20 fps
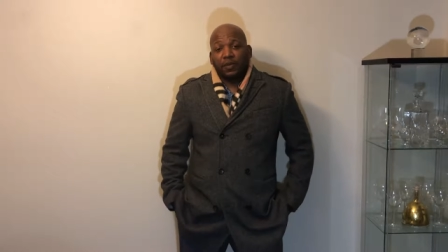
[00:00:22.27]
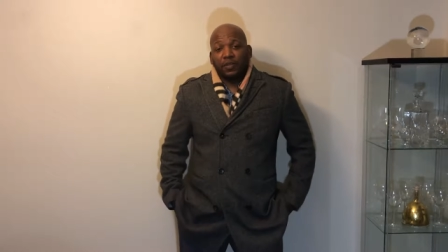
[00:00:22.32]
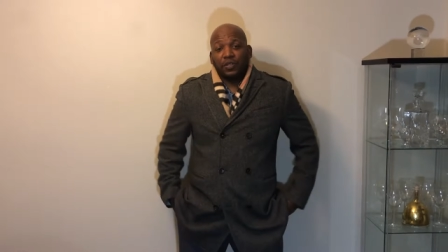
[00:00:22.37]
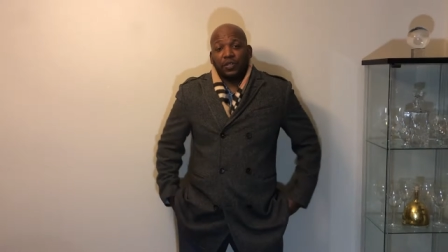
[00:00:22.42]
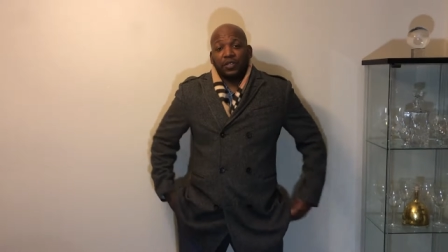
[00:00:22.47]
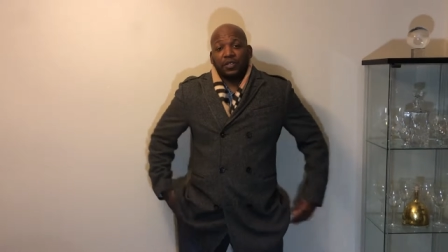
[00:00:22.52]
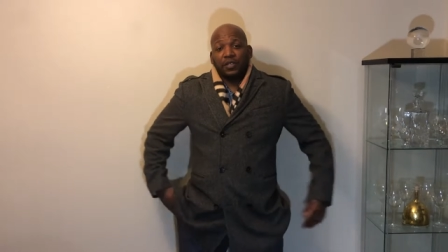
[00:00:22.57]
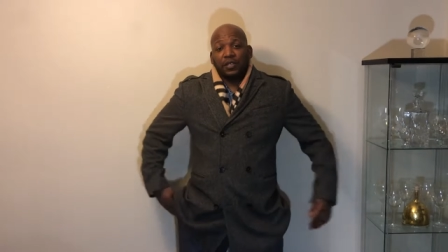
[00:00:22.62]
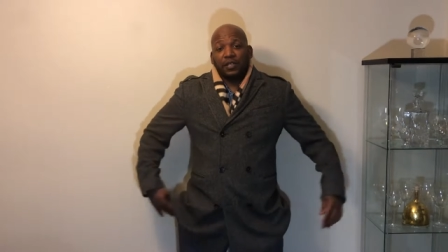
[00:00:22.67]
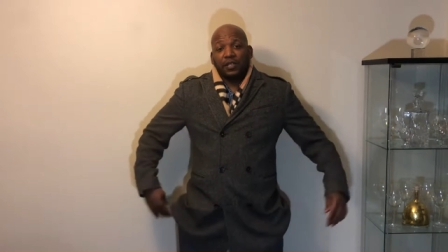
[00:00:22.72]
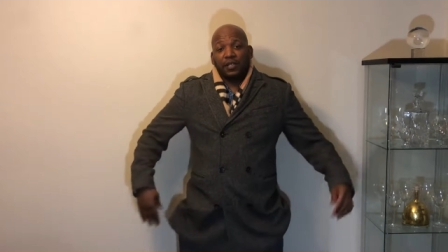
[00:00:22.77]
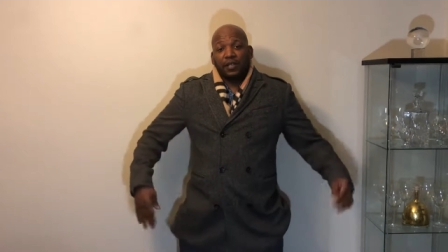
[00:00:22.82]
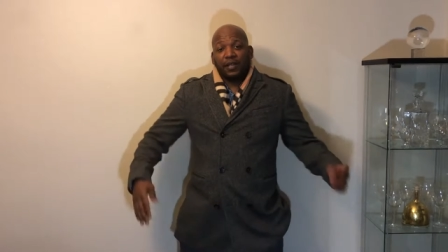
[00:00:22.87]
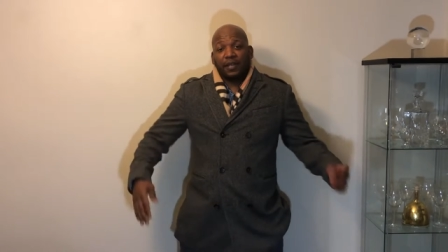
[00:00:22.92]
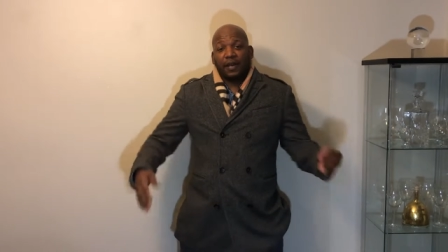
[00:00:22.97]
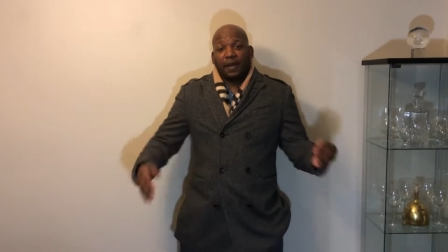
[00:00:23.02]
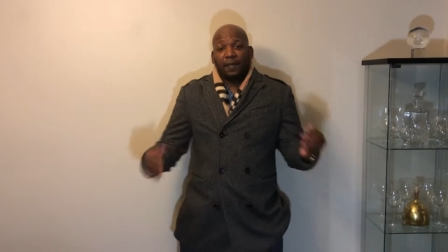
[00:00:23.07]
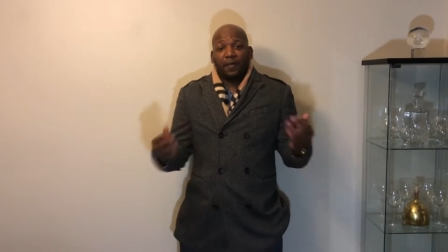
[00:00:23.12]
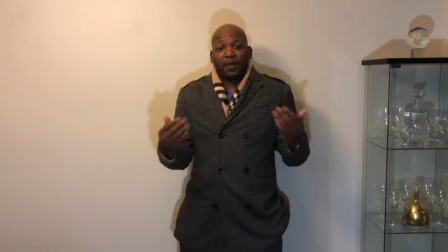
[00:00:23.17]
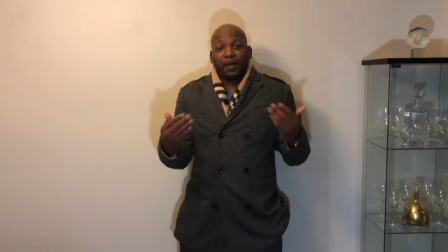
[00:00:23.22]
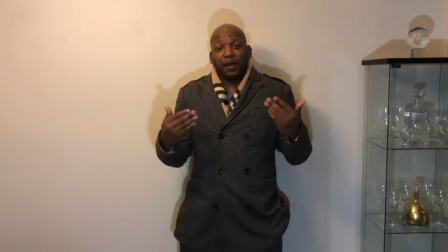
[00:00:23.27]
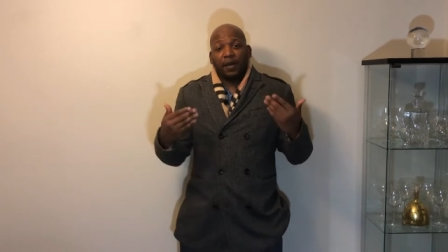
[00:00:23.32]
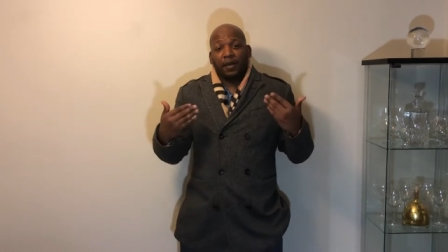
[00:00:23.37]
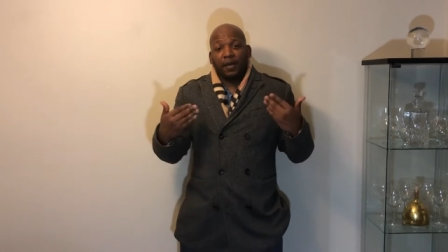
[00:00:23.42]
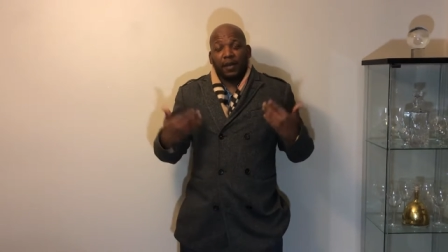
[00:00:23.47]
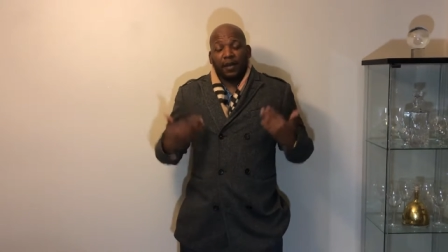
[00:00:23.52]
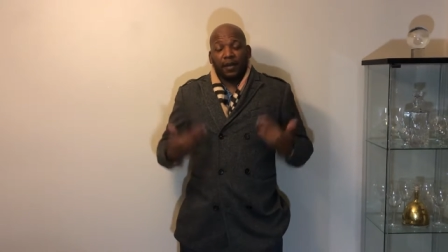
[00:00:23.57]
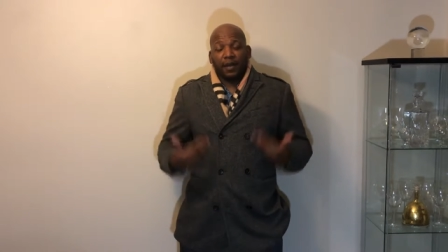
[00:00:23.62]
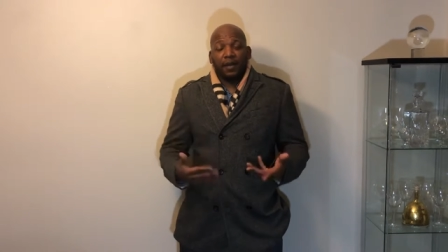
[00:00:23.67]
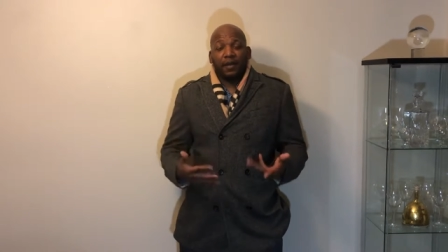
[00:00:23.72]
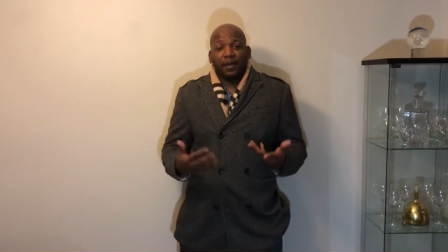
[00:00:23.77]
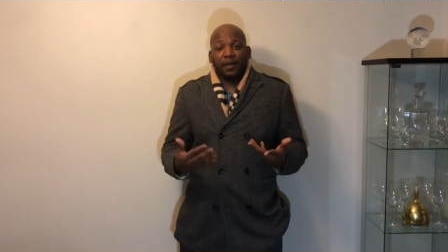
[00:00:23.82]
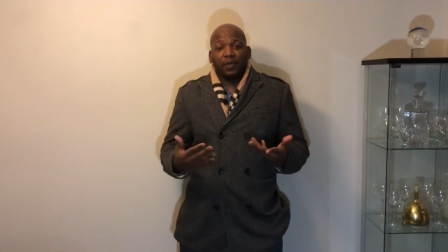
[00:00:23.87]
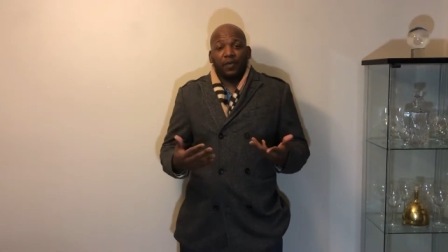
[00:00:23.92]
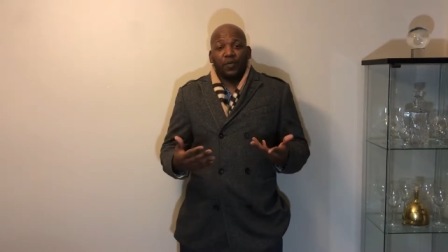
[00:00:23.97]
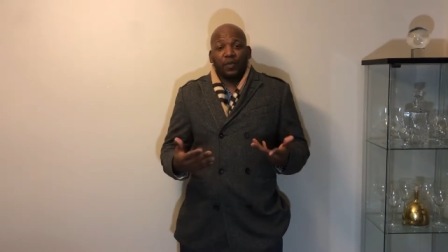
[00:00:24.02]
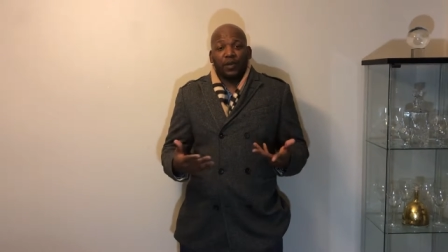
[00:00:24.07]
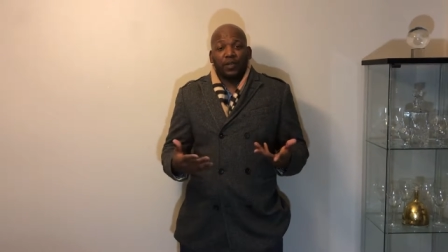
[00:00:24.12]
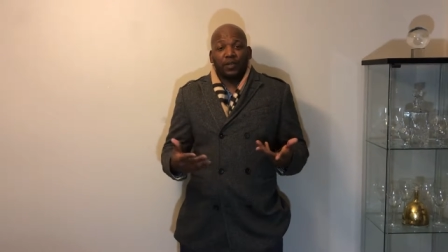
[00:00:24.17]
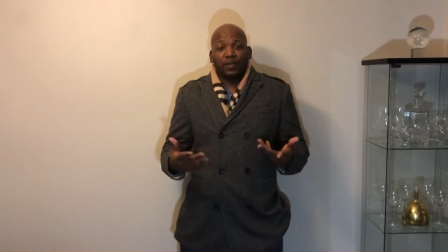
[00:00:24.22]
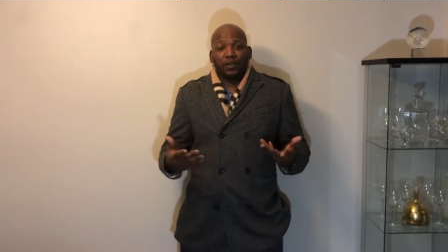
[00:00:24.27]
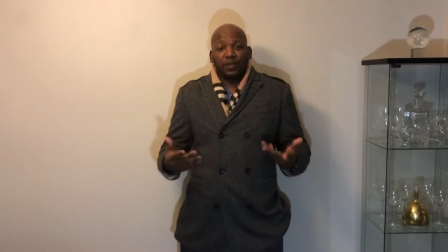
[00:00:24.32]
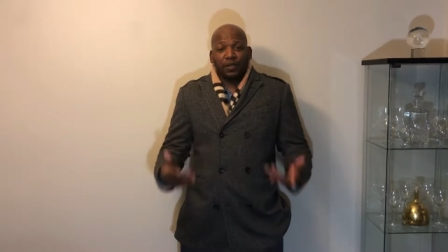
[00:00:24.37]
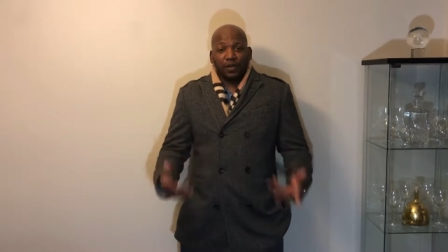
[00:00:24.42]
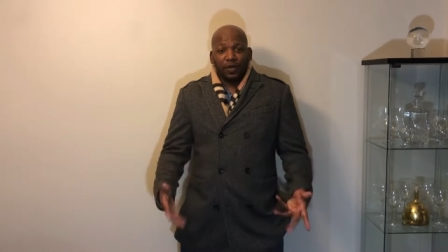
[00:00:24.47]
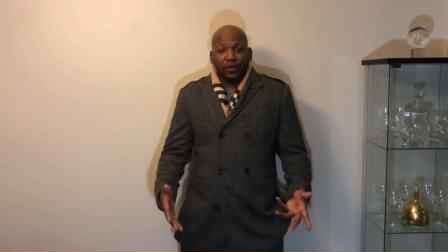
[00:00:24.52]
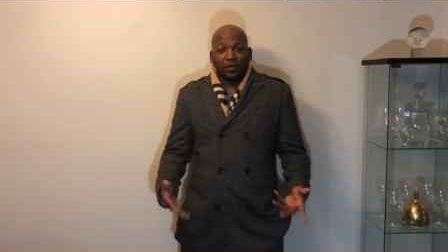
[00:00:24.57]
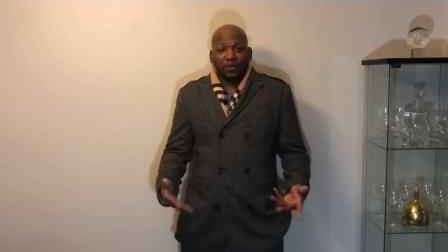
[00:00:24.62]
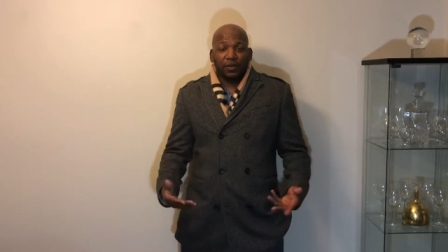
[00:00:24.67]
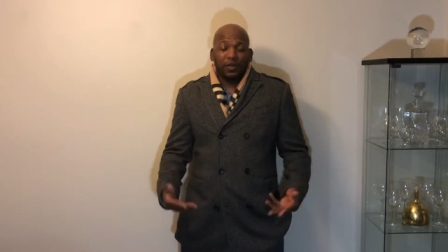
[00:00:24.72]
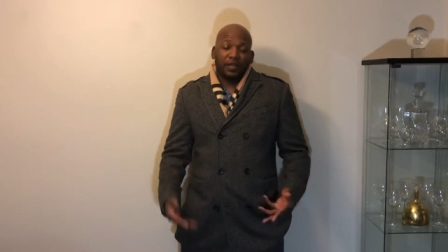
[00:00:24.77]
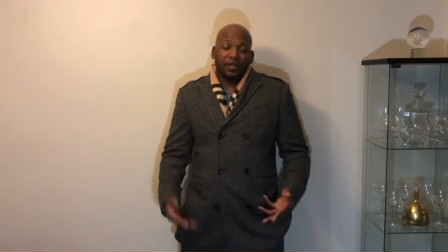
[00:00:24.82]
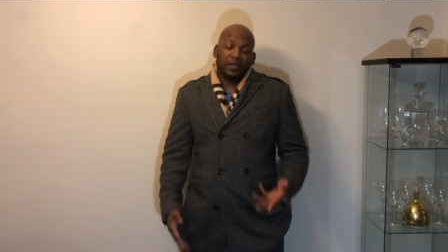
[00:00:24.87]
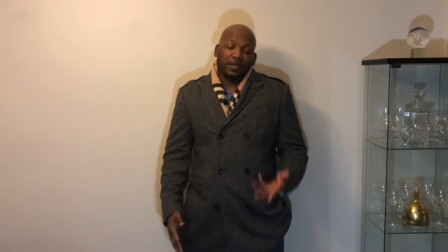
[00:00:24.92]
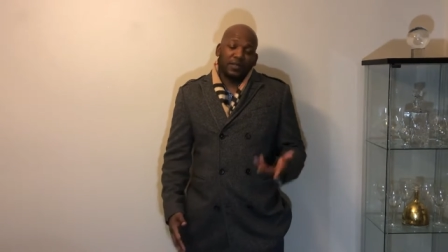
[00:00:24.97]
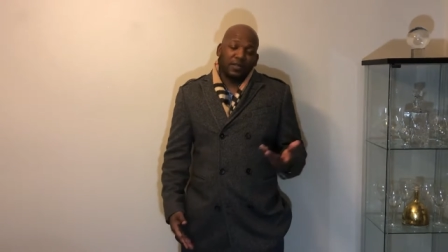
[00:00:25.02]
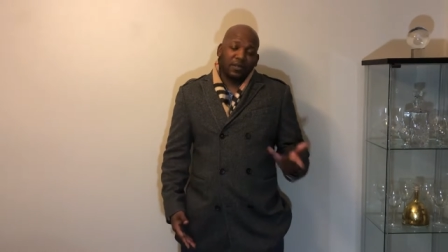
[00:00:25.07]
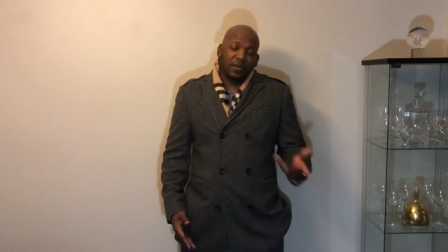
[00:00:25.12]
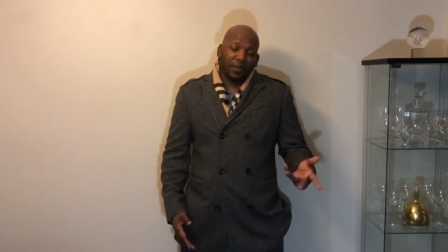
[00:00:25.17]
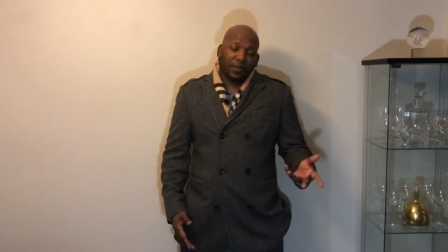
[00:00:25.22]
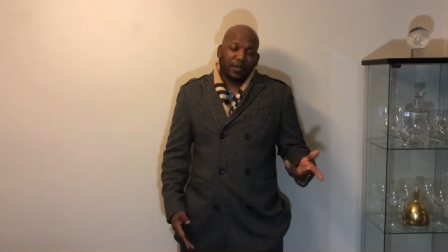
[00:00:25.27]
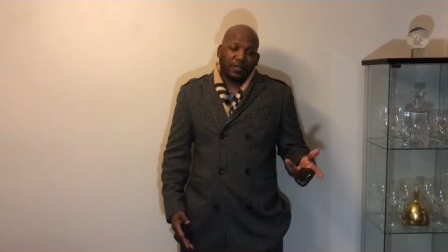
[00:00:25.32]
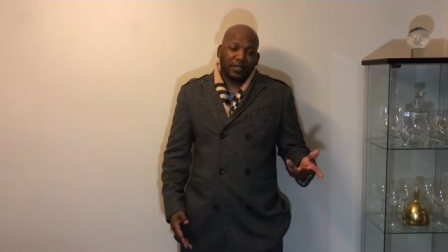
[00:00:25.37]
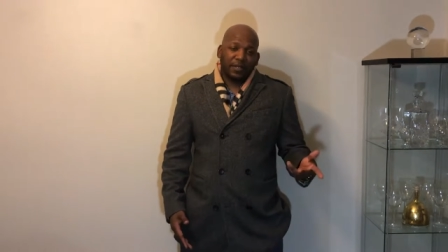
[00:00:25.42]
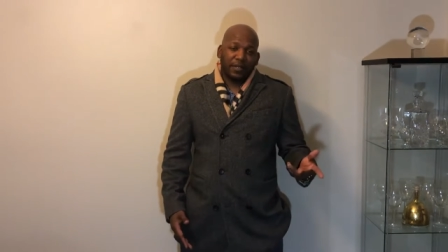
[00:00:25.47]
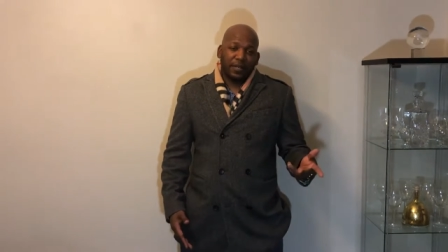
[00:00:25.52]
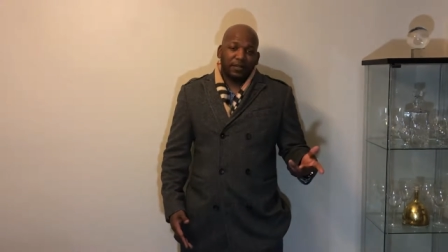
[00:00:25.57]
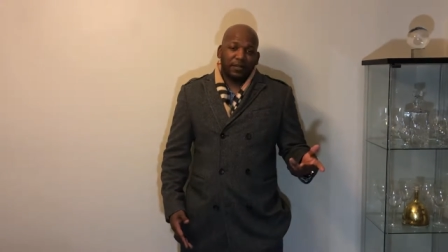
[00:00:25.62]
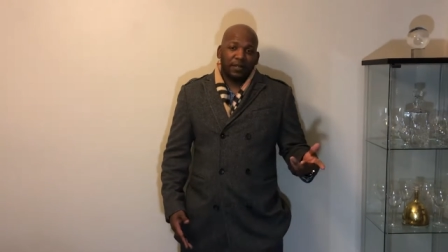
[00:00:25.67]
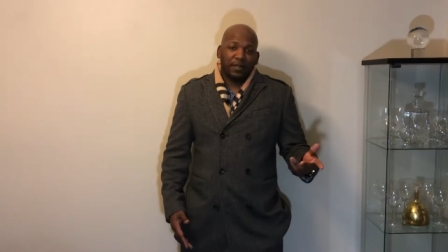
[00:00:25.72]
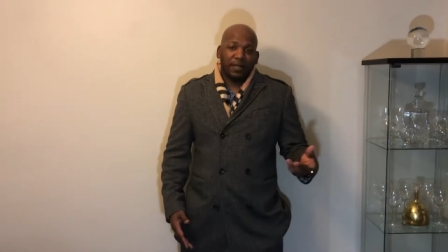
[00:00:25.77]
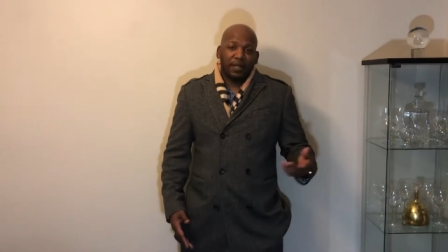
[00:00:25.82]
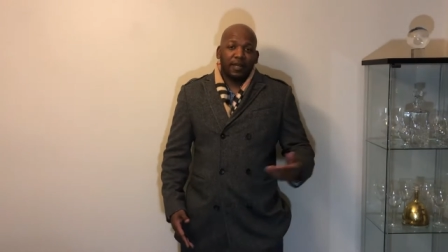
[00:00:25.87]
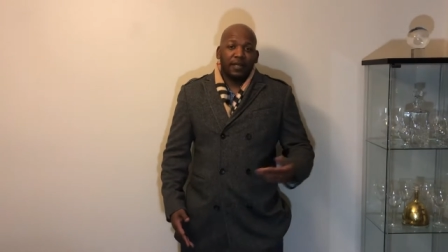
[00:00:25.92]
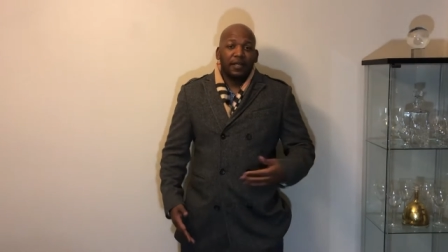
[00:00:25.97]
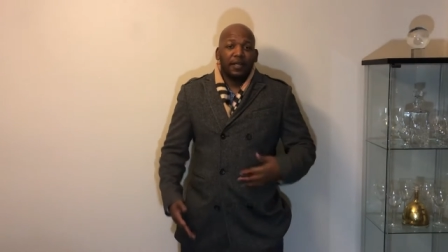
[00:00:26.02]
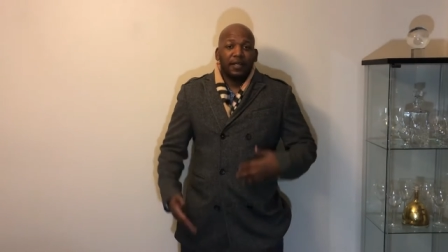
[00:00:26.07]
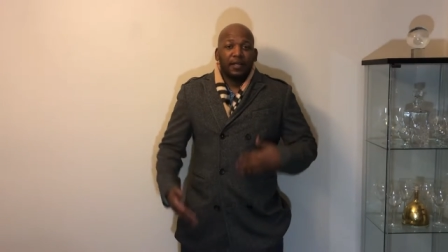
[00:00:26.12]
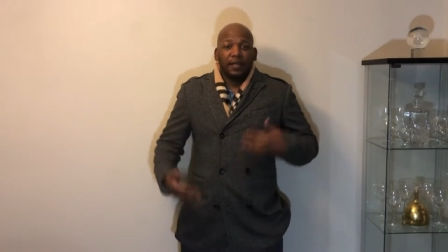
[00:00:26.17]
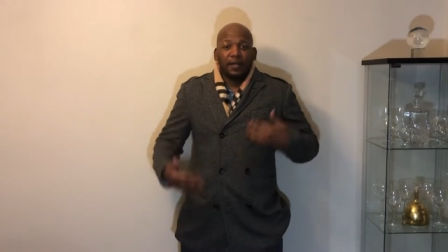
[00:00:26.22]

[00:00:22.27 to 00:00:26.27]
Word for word: What you see today, I'm wearing a winter coat because it snowed outside today.